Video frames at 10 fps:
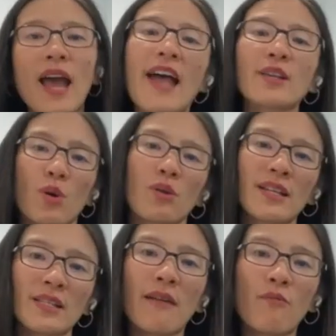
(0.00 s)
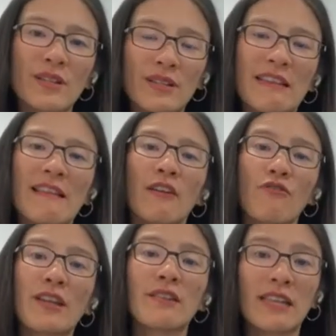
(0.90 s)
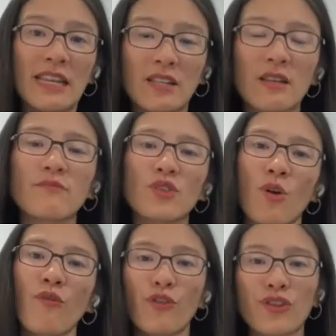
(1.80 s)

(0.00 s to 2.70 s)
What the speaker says: as well as that we see a greater need, for